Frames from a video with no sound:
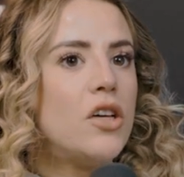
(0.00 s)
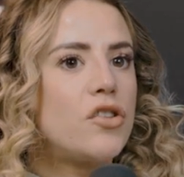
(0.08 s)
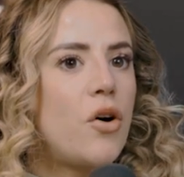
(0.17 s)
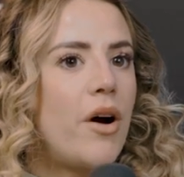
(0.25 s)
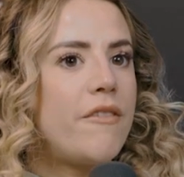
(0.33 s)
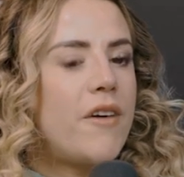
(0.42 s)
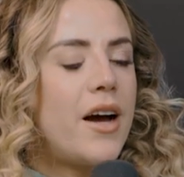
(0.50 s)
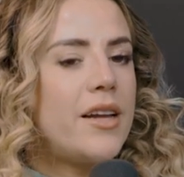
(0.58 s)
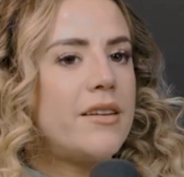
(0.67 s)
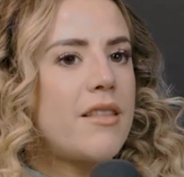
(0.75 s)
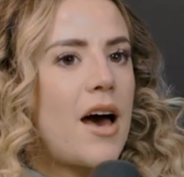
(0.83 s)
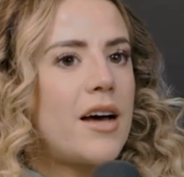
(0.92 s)
So I
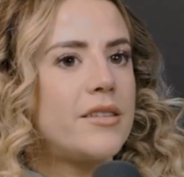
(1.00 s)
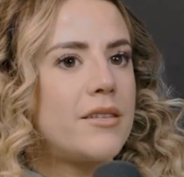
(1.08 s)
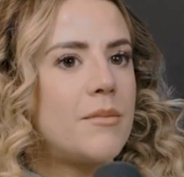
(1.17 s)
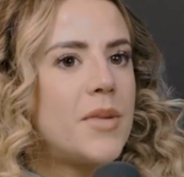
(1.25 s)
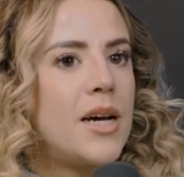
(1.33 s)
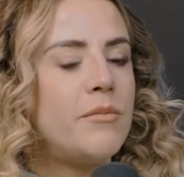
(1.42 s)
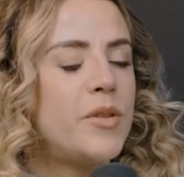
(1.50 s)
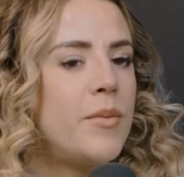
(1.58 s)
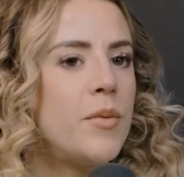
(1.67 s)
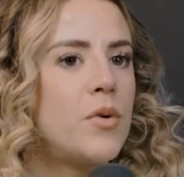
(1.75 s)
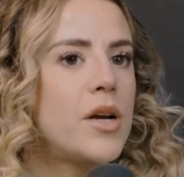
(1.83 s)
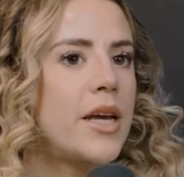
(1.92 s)
find that sometimes
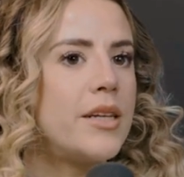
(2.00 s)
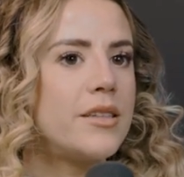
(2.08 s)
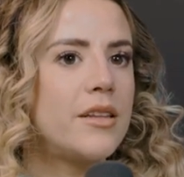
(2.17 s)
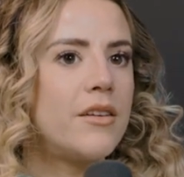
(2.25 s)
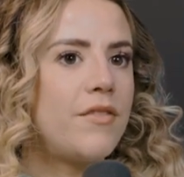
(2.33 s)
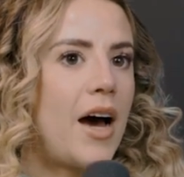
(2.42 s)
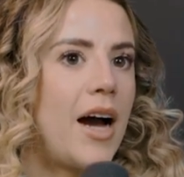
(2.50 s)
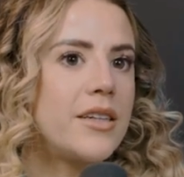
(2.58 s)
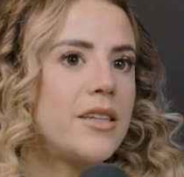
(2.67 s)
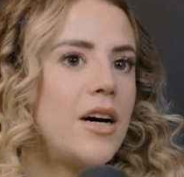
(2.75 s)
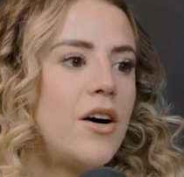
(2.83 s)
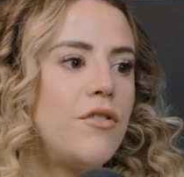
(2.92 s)
people get into the
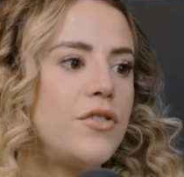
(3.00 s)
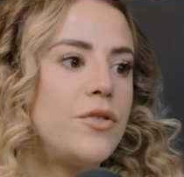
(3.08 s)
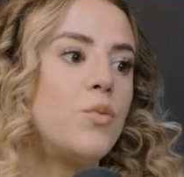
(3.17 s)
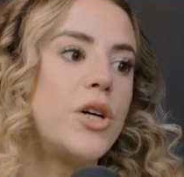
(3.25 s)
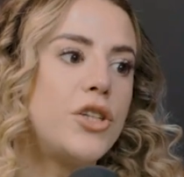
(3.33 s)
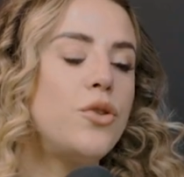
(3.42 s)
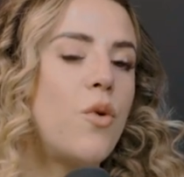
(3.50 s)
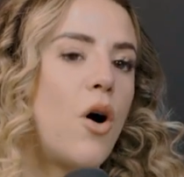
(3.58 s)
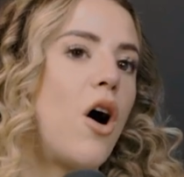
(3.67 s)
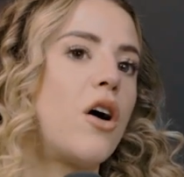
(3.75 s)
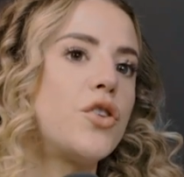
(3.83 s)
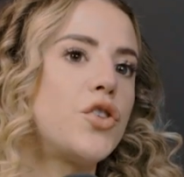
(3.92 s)
fact of when you
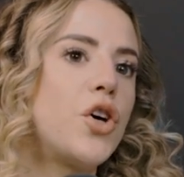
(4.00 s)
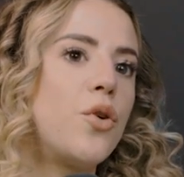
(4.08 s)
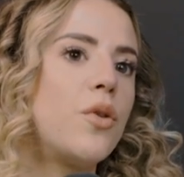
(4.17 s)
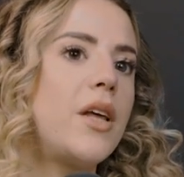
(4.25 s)
are so